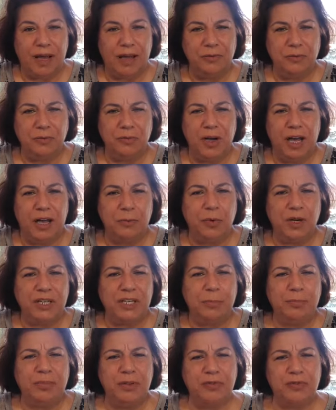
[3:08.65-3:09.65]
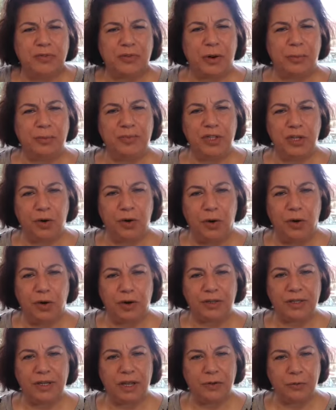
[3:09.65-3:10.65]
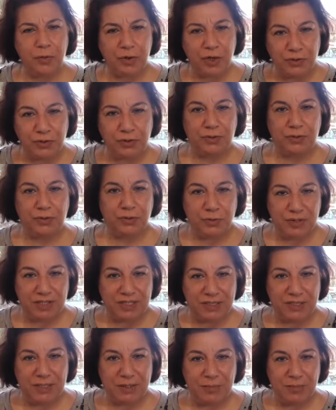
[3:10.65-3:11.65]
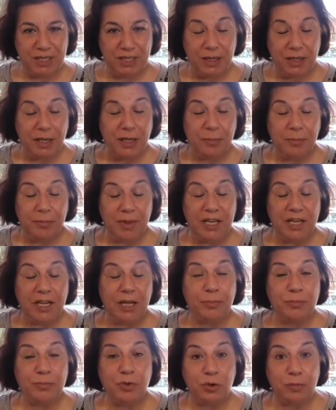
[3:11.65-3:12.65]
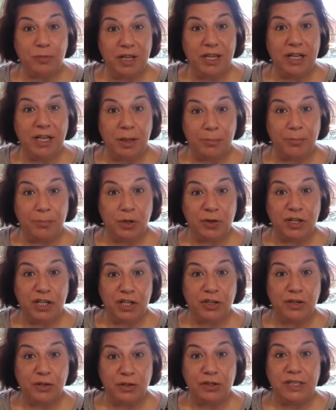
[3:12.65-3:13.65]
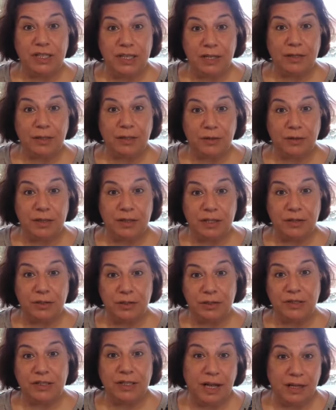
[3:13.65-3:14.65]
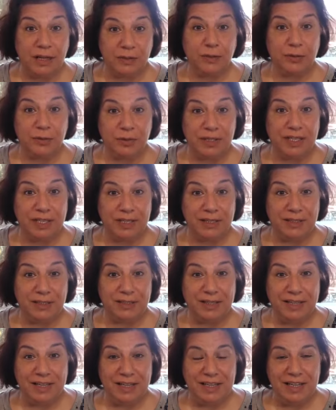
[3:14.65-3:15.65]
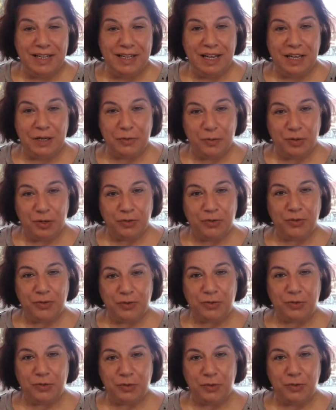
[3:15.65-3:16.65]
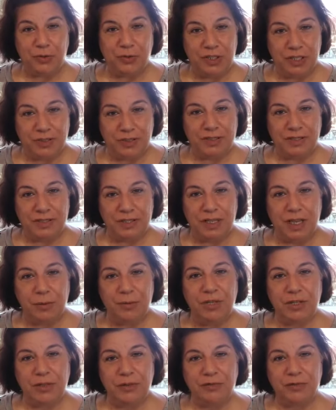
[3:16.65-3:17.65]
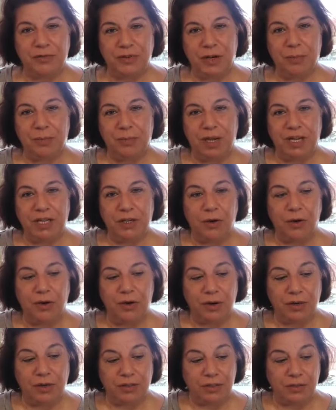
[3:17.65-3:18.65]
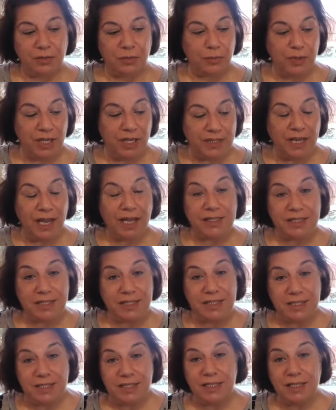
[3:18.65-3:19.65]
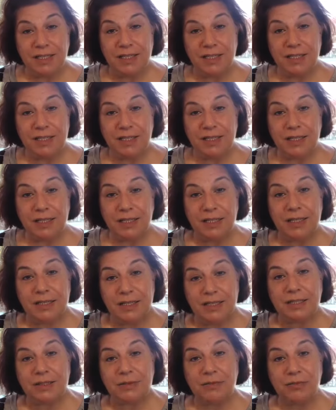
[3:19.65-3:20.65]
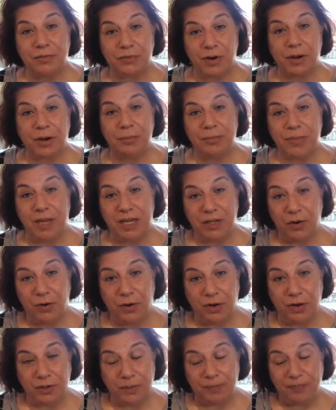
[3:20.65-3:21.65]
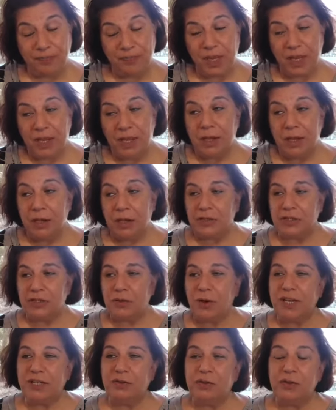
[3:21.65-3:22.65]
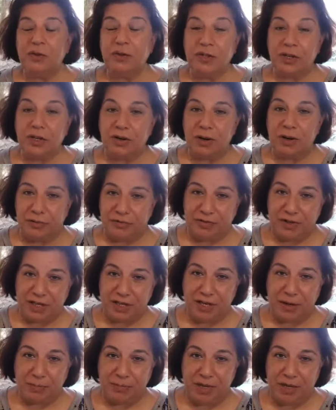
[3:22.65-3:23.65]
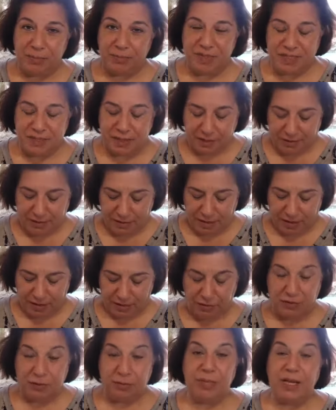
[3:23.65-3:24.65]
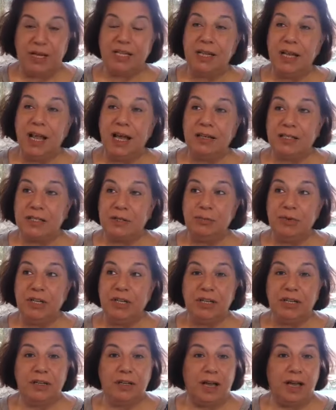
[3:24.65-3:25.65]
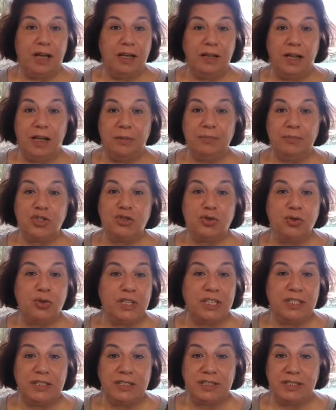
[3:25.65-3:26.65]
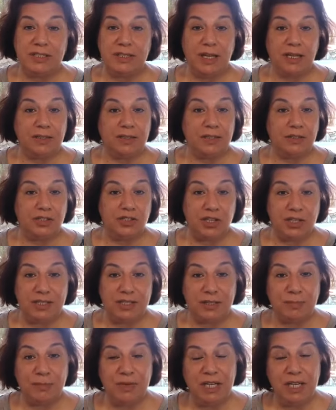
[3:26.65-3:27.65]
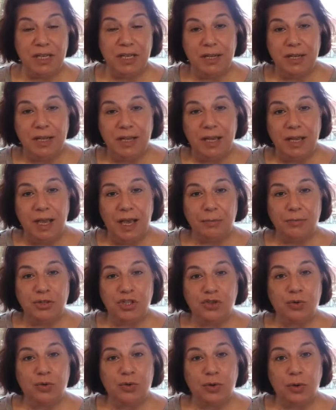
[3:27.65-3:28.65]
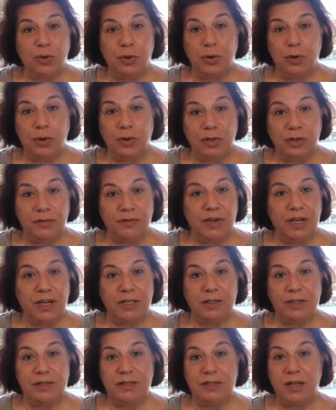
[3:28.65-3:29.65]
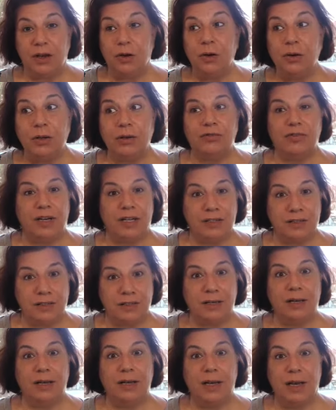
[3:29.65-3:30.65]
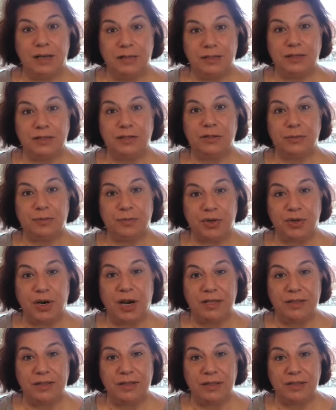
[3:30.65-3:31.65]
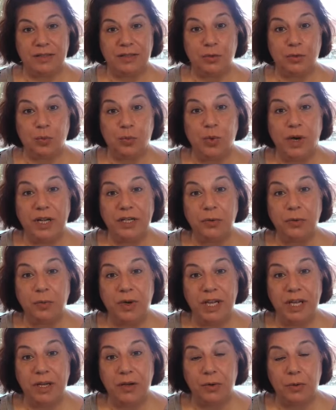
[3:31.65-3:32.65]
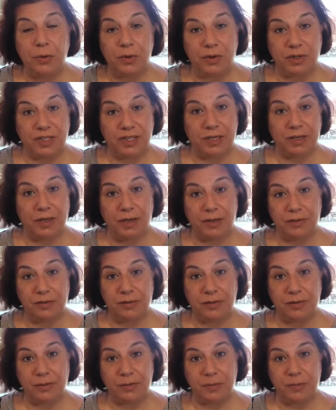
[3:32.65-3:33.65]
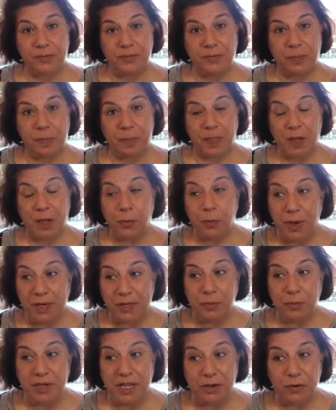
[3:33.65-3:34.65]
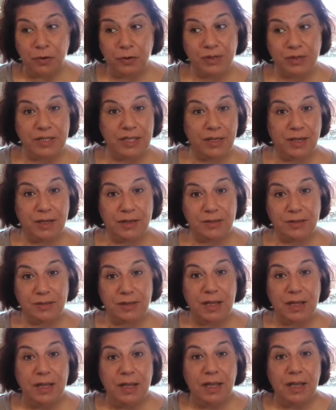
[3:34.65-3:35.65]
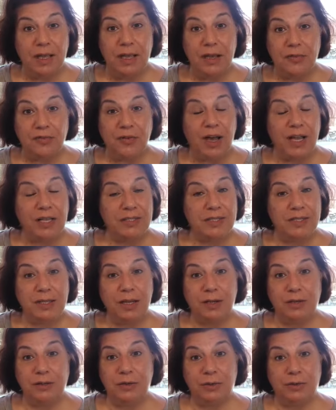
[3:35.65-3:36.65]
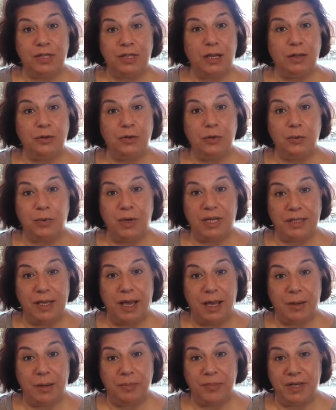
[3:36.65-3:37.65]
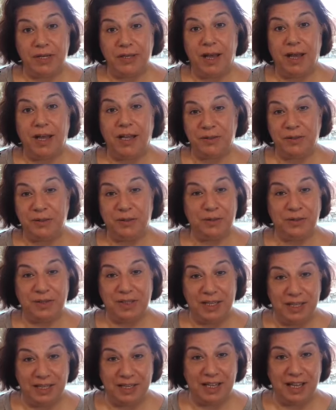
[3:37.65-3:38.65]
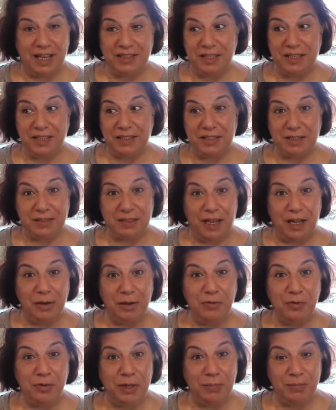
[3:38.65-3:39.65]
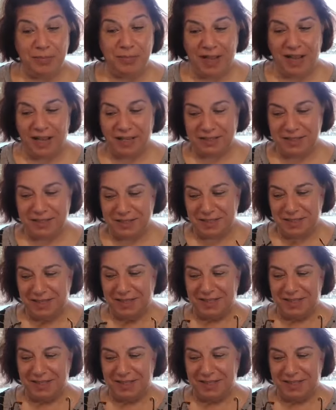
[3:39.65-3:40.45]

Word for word: I, I want to be from the heart. I want you to see me. Makeup, no makeup, looking good, not looking good, I don't care. I want you to know that it's coming from my heart, and what I see is from my heart. So I turned the coffee cup upside down. But last week, I, am sure it is not just me. I'm sure all of us, all of us had surprises one way or the other, one way or the other. If I start to tell you what happened, I don't think, I think the time will pass.